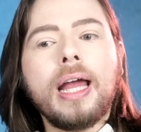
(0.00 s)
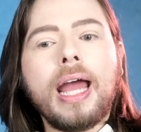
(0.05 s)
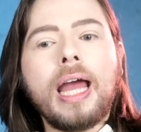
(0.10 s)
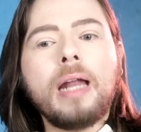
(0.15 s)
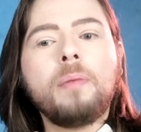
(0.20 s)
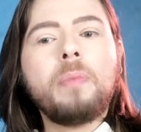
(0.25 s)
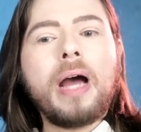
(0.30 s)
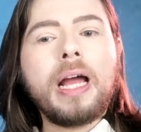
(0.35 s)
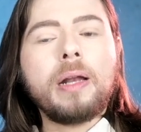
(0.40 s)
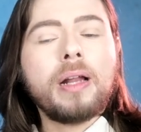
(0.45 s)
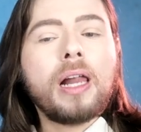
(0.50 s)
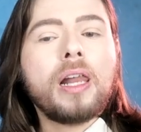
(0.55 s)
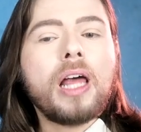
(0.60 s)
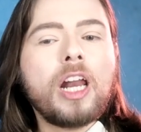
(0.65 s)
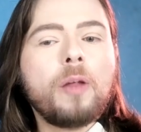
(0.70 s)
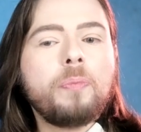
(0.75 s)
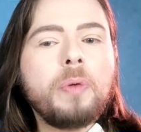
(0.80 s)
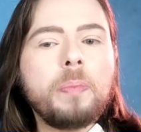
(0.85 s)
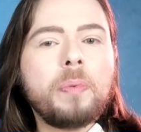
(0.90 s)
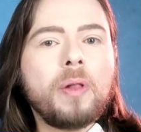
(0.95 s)
And a
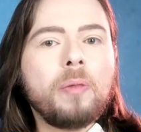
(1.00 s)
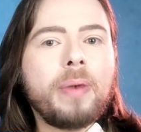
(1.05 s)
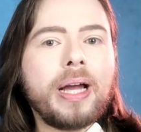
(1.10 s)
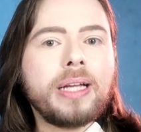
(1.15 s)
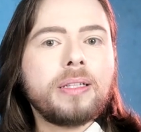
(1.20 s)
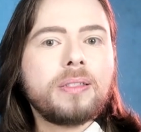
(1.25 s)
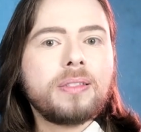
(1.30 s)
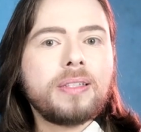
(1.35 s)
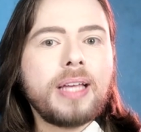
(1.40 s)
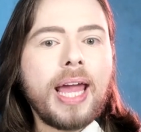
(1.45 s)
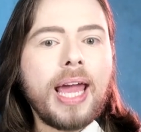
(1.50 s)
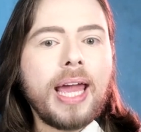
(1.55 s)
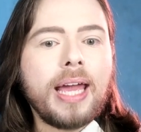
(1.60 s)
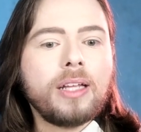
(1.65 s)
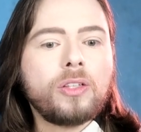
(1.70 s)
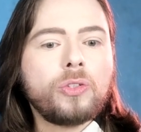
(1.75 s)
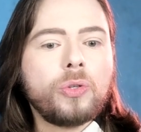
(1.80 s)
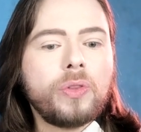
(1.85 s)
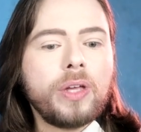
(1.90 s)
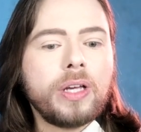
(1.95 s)
lot of people might
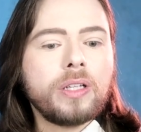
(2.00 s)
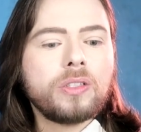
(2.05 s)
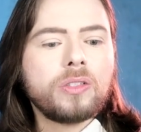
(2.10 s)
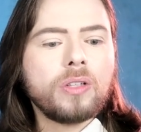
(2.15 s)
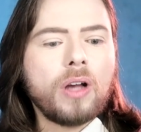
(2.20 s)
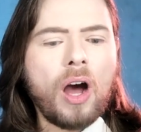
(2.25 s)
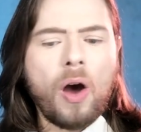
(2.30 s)
say to this,